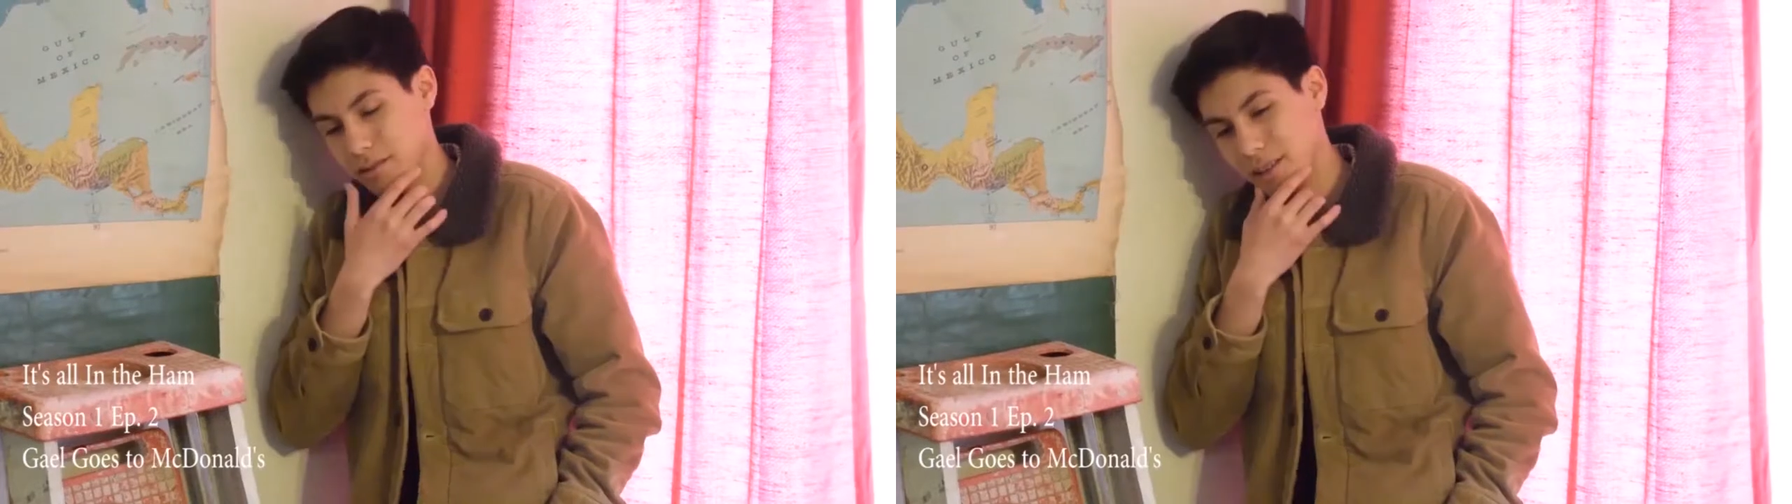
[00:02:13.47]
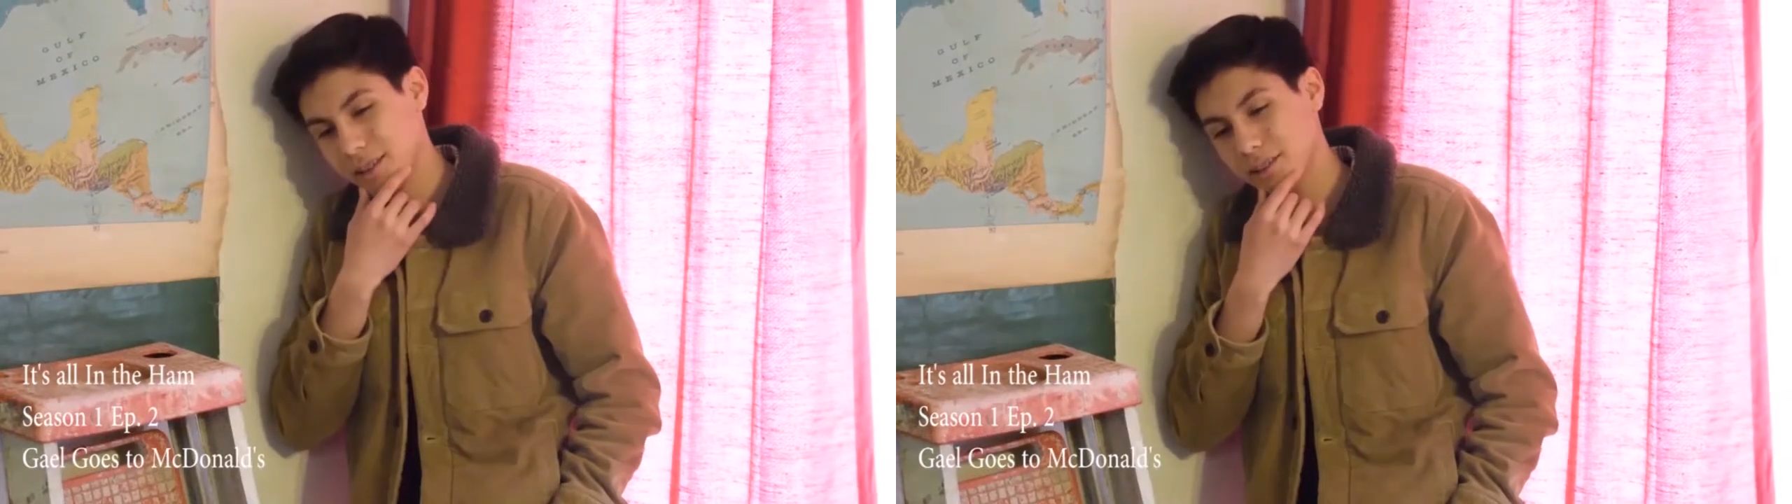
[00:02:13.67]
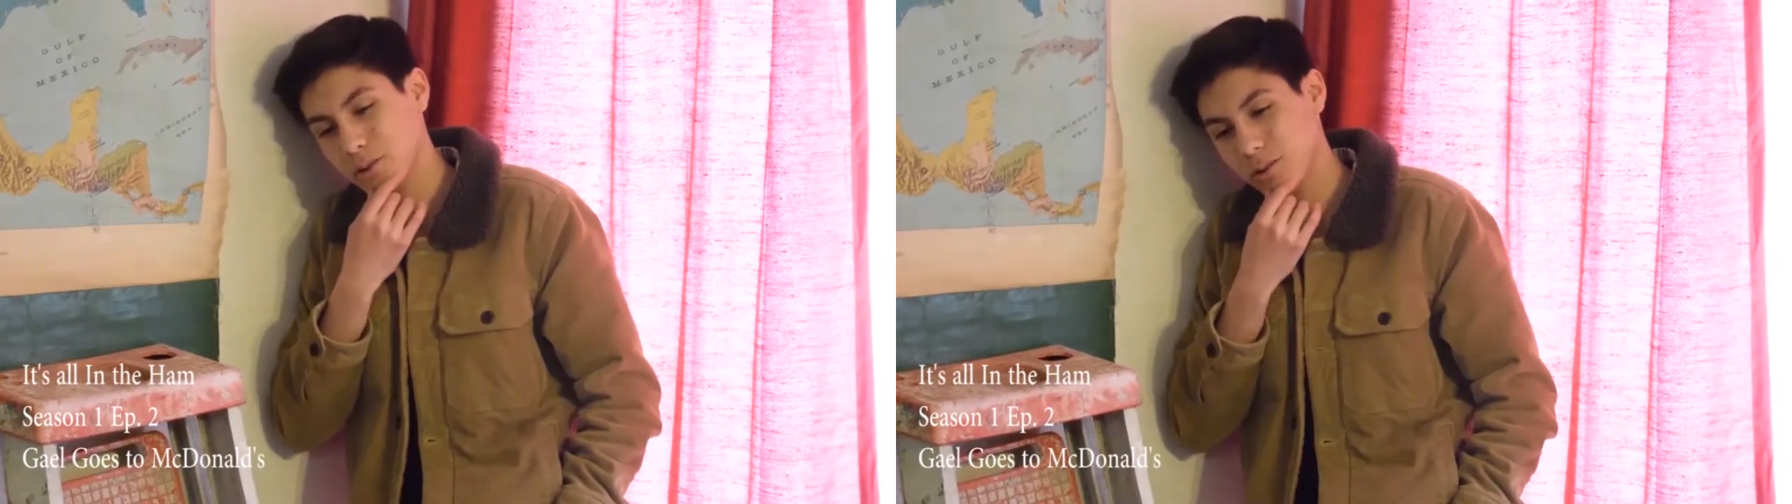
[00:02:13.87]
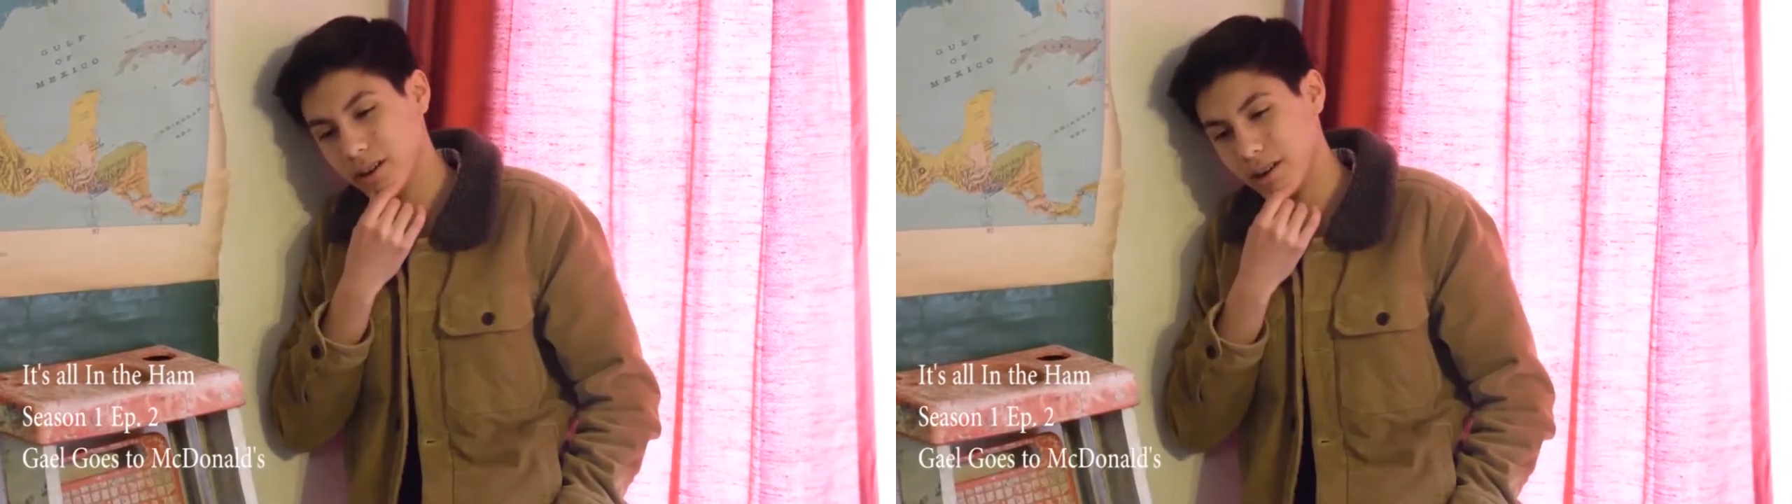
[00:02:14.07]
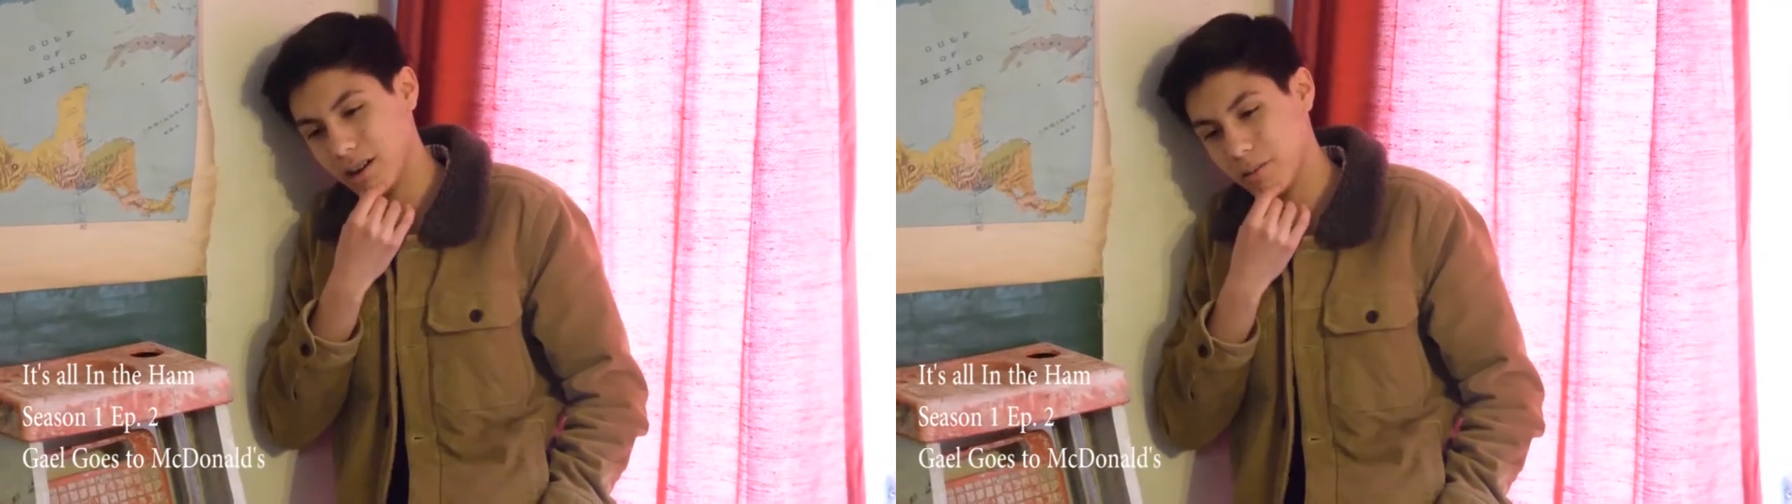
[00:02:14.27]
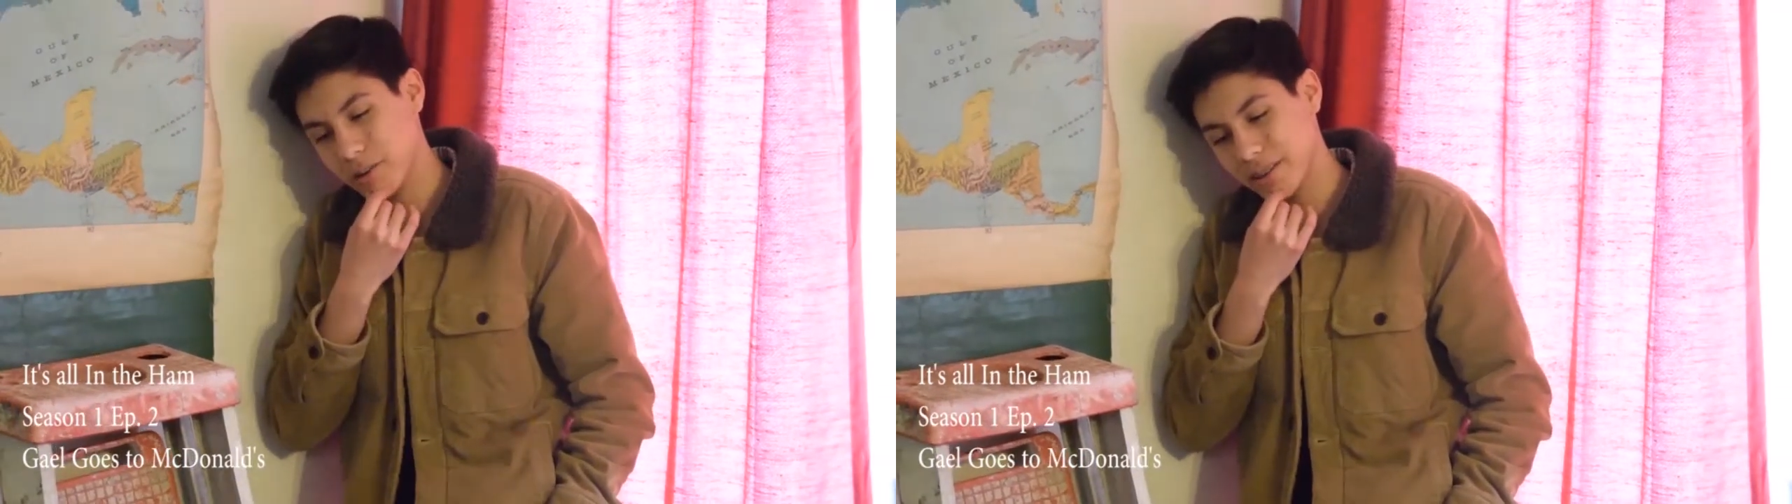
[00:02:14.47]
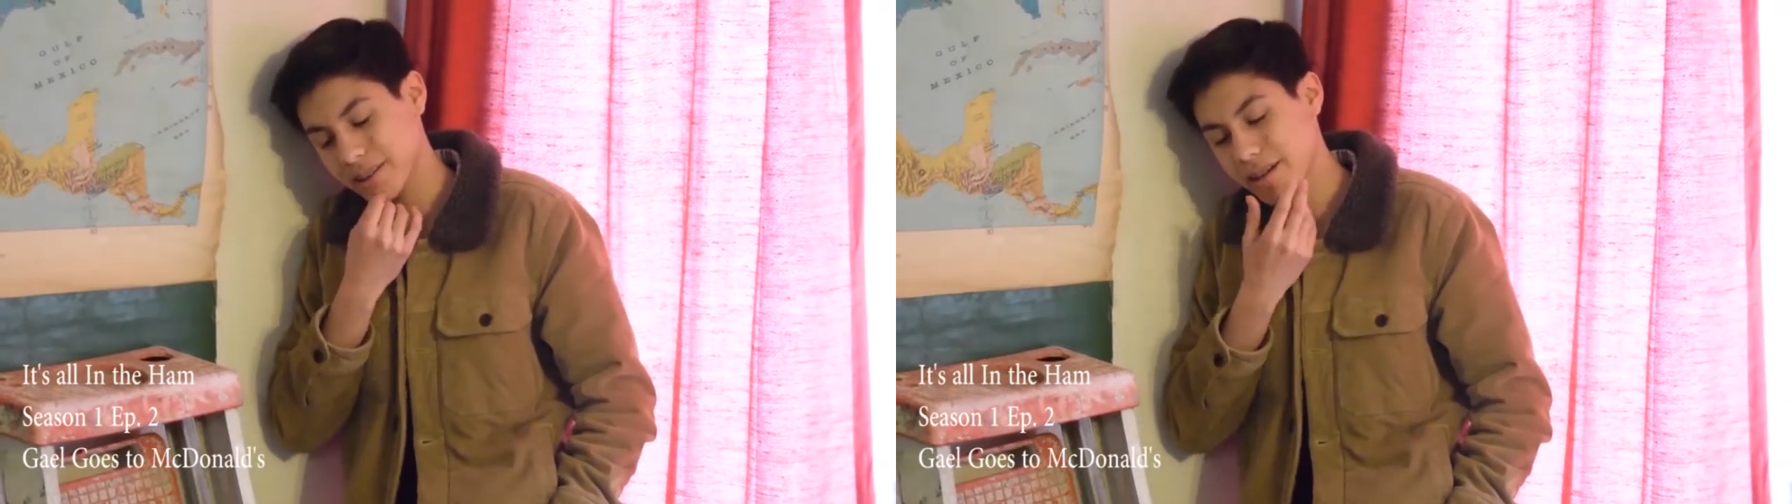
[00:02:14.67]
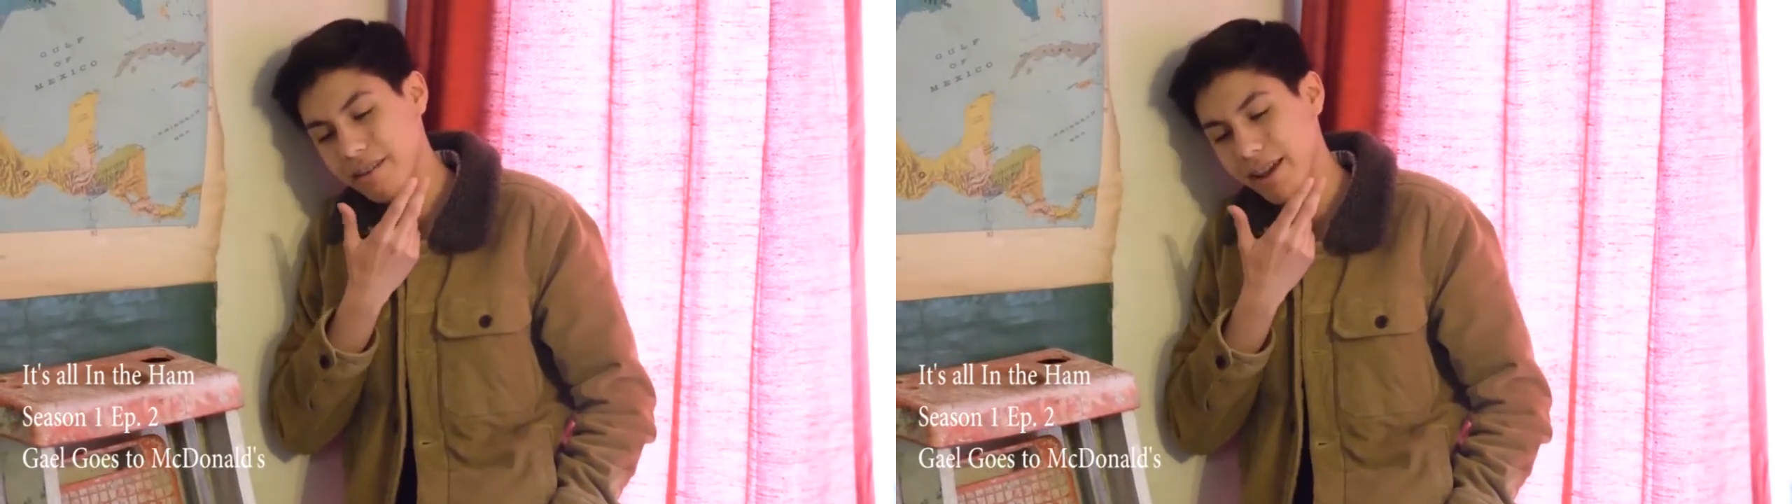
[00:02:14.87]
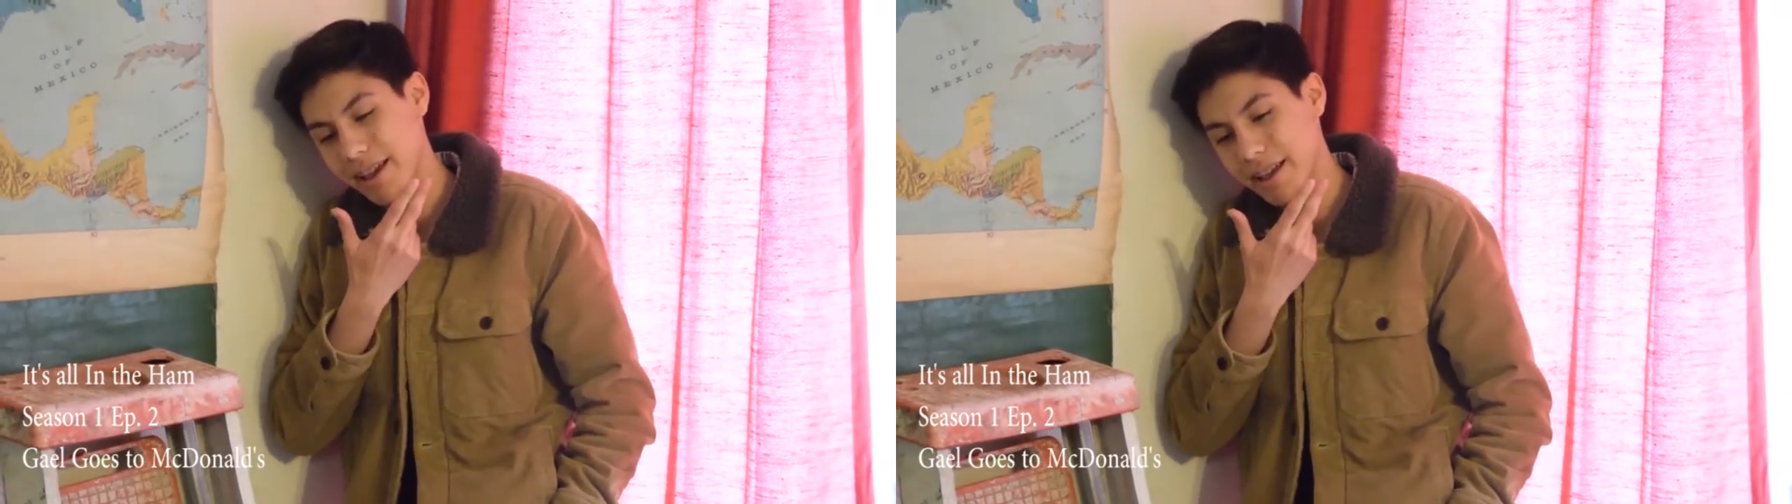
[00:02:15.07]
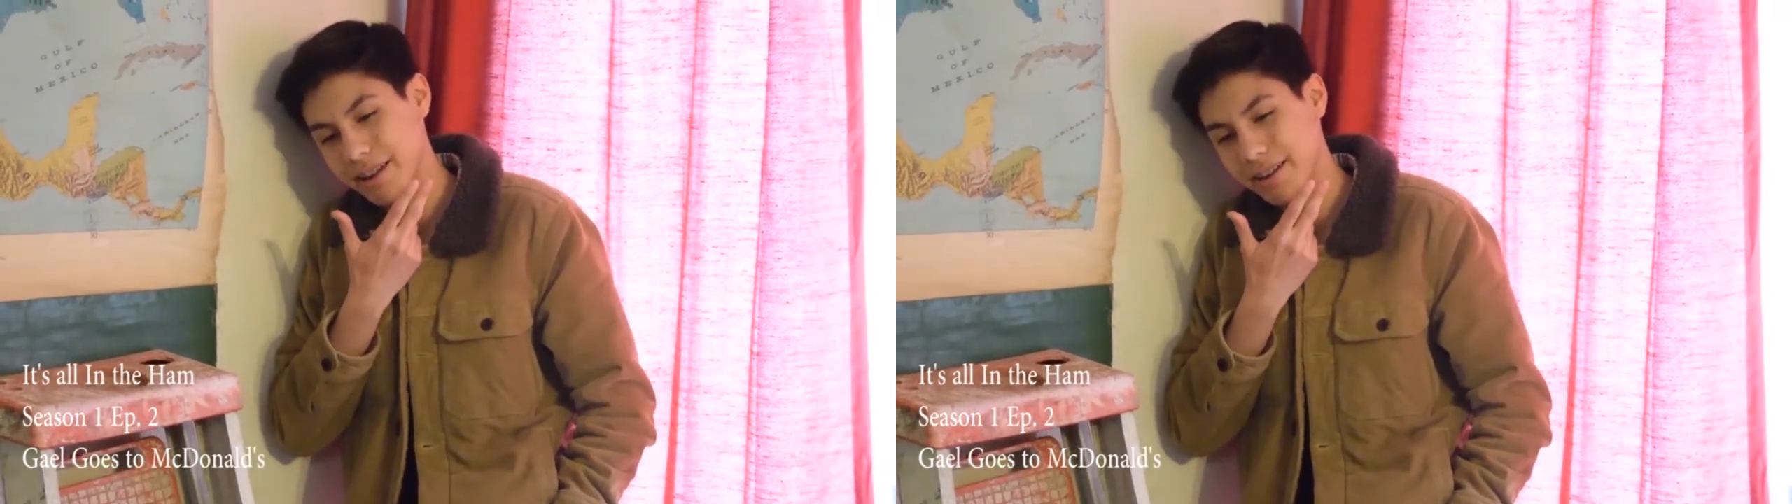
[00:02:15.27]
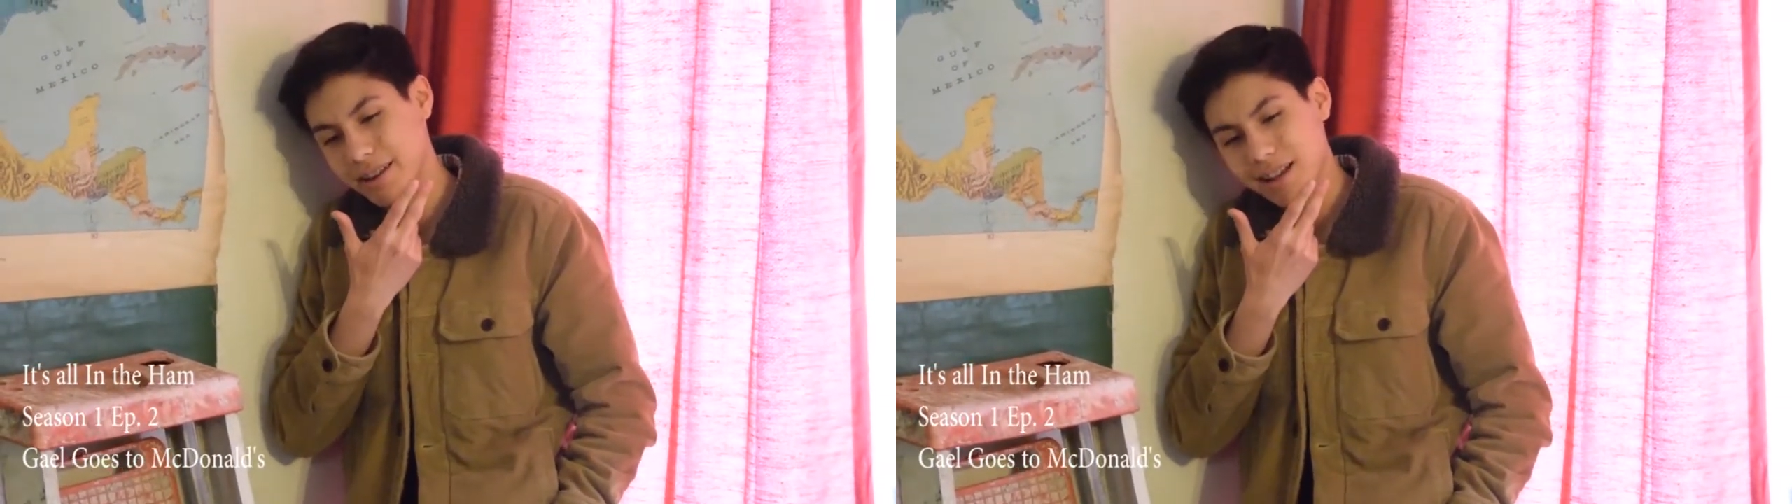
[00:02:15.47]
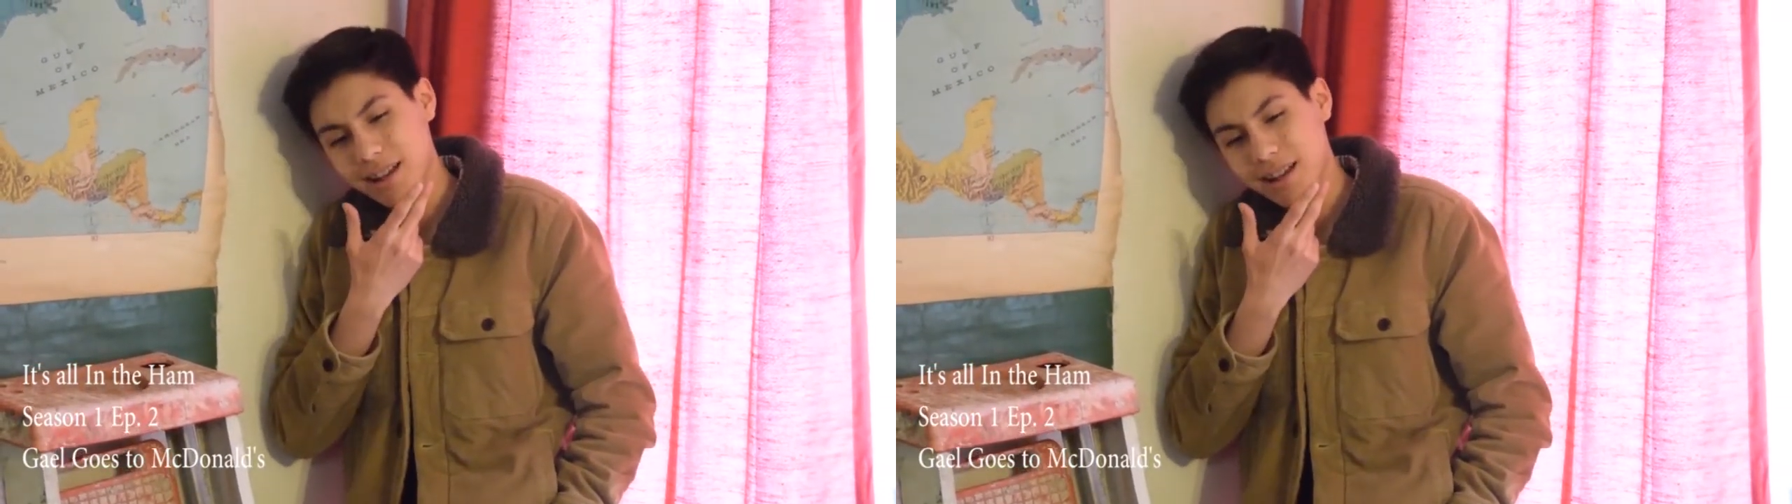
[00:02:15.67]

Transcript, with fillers: uh, that's cool and all, but on the other hand,